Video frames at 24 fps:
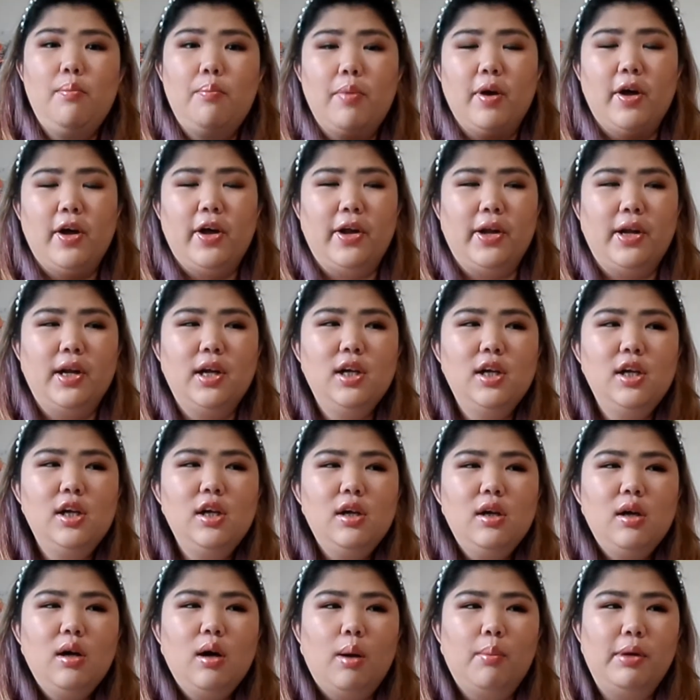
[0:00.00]
But
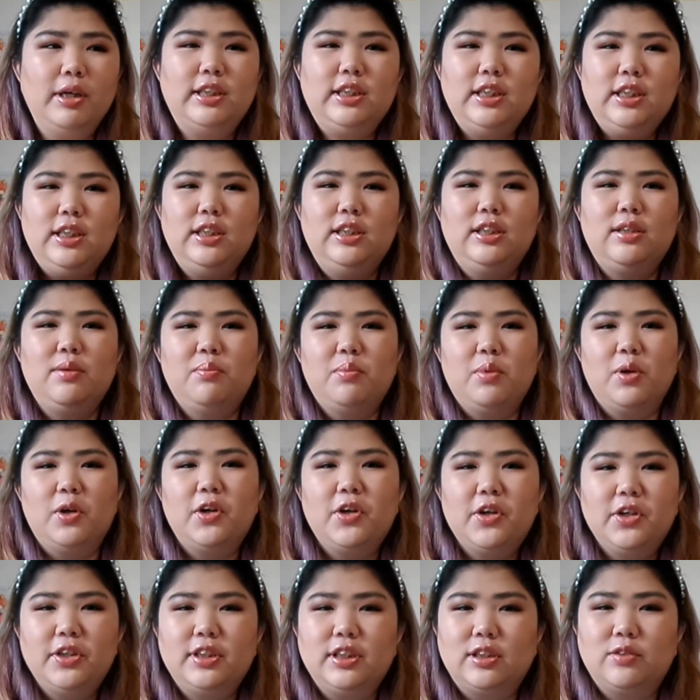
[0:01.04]
Martinis and
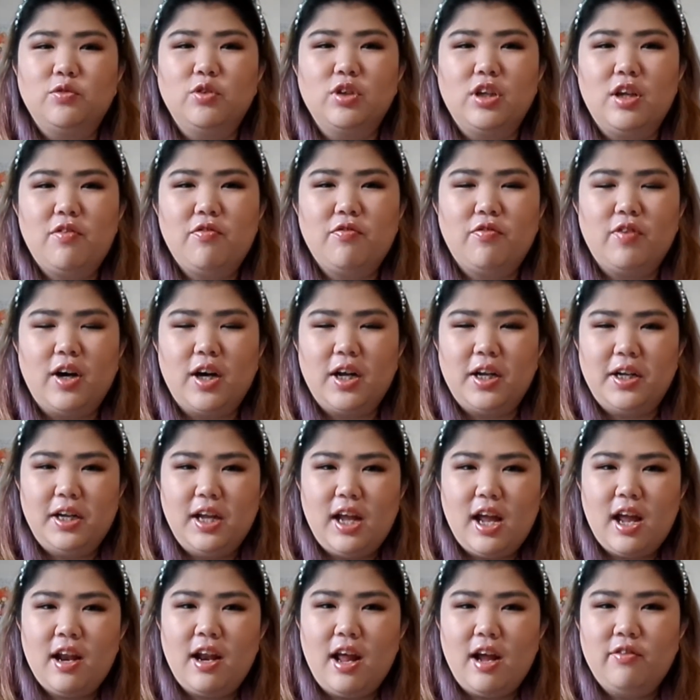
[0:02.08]
Murders is really fun,
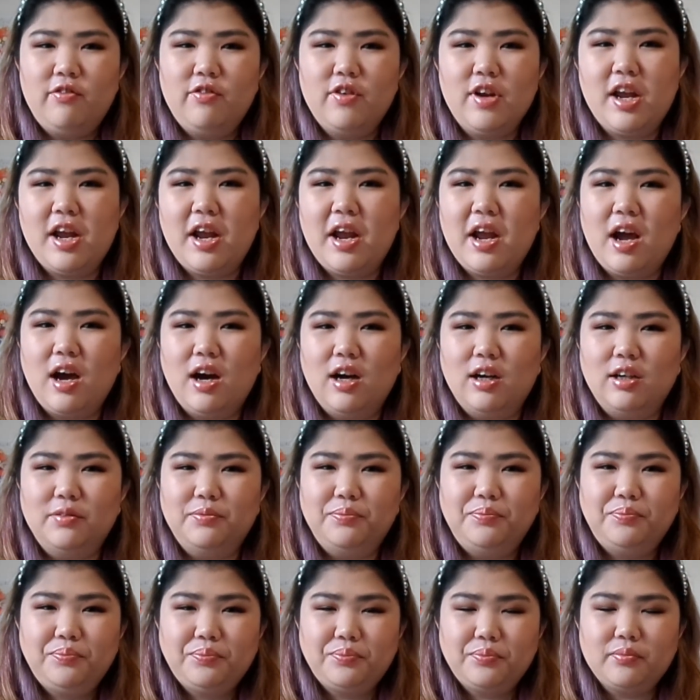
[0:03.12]
and every
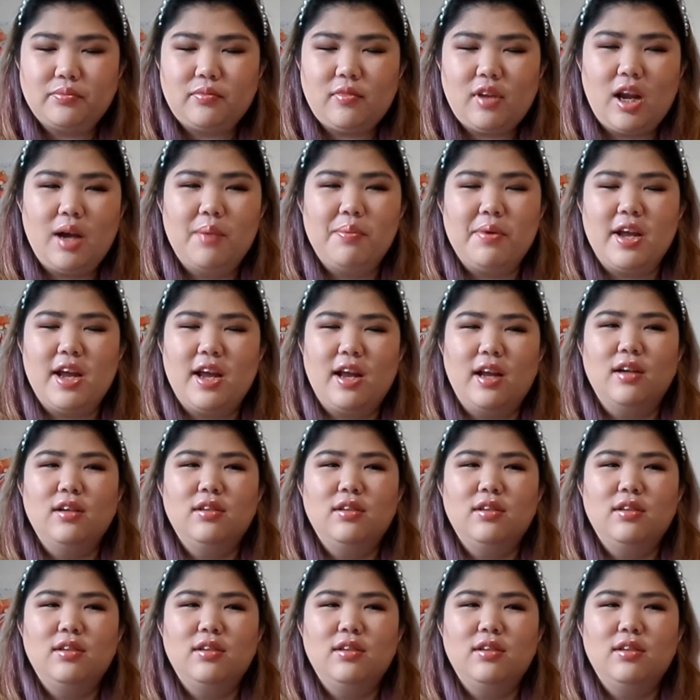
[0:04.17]
I mean,